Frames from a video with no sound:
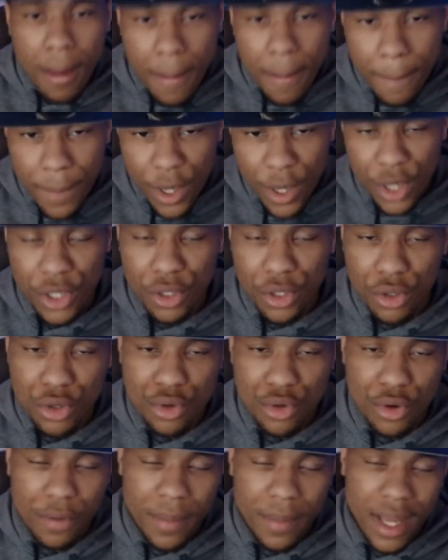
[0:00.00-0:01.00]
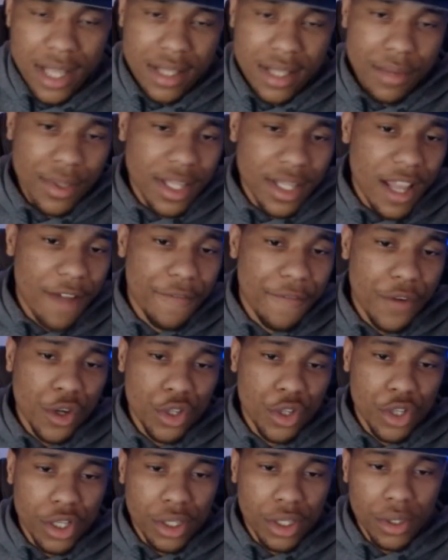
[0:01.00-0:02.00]
per usual, man. So without
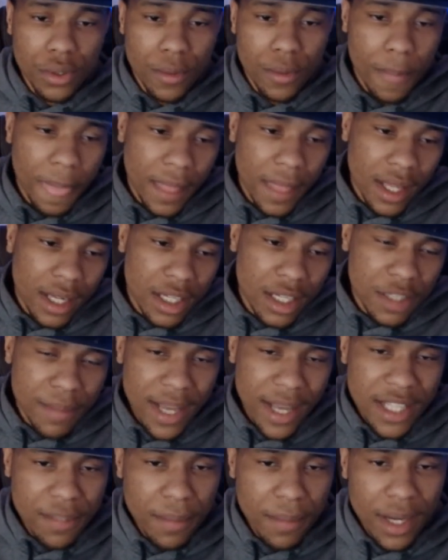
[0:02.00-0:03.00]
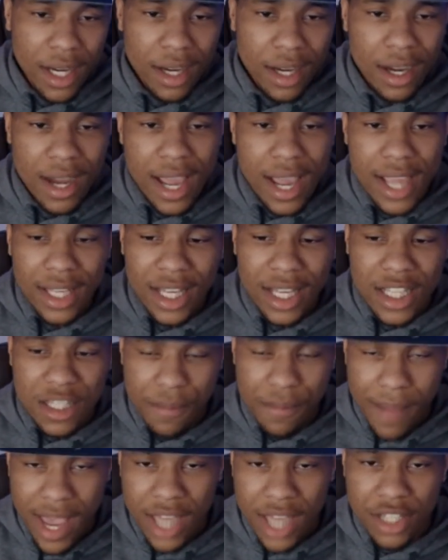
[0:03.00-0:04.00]
further ado, let's make some money tonight. Let's
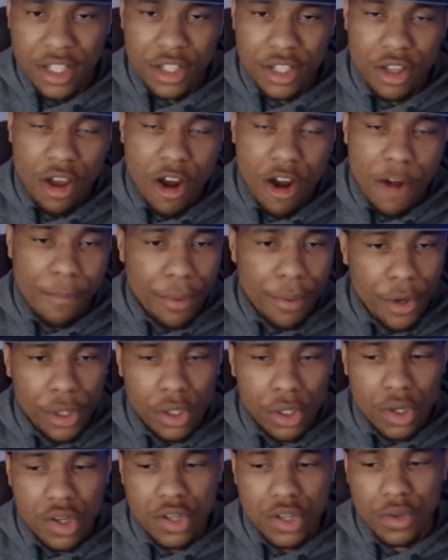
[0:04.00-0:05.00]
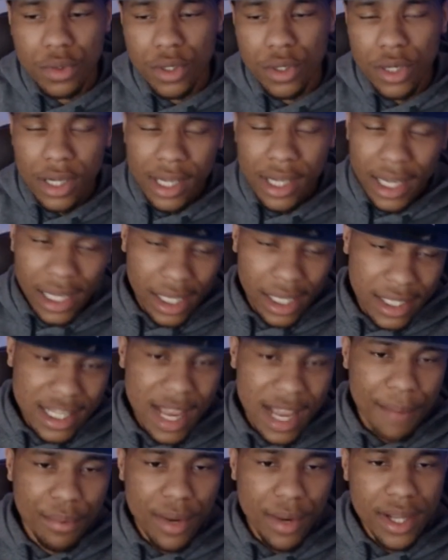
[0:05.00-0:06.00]
smash this card per usual. And let's
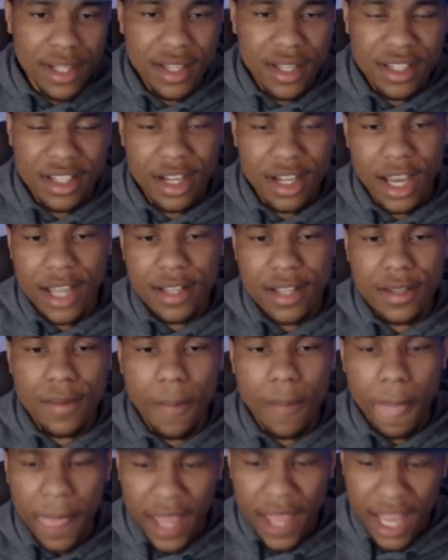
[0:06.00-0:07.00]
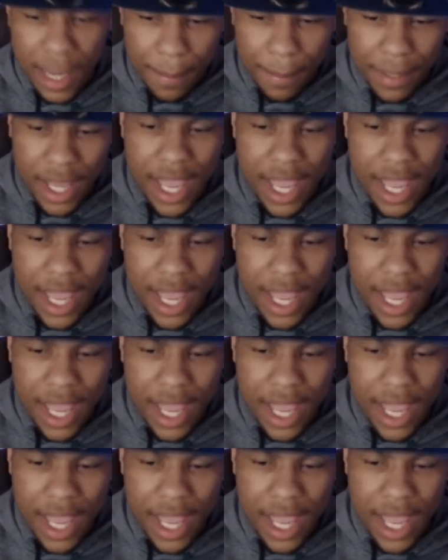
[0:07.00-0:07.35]
hop right into tonight's N B A